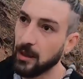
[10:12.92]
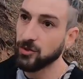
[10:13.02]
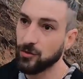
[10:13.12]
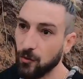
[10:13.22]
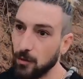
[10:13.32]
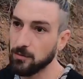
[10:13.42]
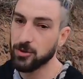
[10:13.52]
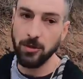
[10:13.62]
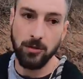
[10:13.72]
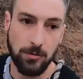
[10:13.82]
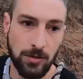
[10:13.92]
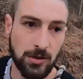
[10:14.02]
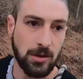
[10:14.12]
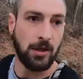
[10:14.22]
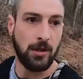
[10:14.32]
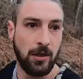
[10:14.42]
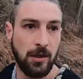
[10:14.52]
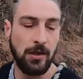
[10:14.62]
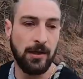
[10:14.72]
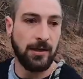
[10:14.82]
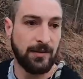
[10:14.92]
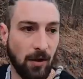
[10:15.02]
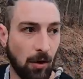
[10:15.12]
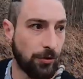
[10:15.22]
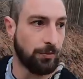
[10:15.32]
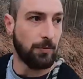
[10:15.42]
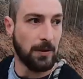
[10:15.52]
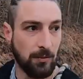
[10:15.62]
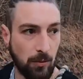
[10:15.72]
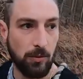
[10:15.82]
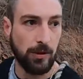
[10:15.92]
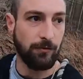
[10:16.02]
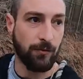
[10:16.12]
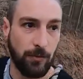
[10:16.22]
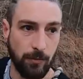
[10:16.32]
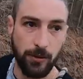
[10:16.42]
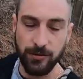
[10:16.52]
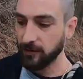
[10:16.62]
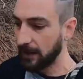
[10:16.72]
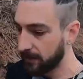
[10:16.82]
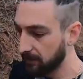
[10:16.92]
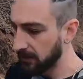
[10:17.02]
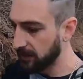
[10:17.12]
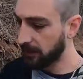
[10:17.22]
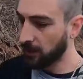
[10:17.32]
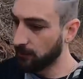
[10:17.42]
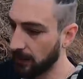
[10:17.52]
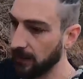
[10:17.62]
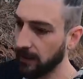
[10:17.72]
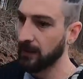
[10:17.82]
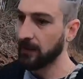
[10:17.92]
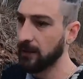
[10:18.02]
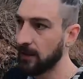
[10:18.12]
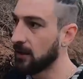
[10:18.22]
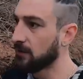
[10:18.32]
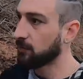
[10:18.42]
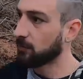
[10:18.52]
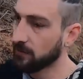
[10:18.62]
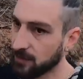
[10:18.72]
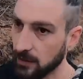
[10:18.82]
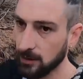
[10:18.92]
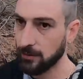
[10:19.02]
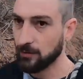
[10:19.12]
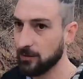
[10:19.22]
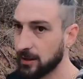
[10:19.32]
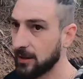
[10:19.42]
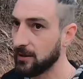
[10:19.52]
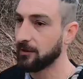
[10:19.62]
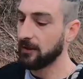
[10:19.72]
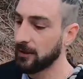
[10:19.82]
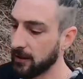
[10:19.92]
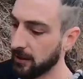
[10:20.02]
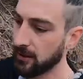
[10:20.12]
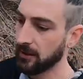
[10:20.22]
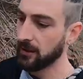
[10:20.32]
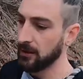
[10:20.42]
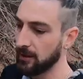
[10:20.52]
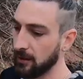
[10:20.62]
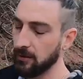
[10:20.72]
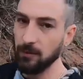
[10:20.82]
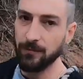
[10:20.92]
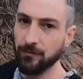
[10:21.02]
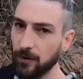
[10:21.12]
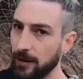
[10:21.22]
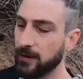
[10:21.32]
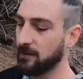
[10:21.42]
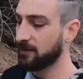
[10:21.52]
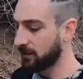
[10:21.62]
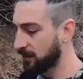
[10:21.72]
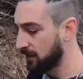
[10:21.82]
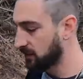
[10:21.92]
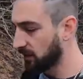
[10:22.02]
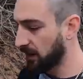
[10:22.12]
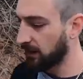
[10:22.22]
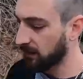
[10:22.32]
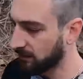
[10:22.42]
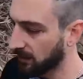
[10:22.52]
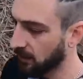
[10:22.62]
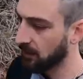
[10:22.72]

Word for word: I just thought it was cool just it's odd when you're walking through the woods you're out in the middle of nowhere to all of a sudden come to a clearing with drains and things there. It's,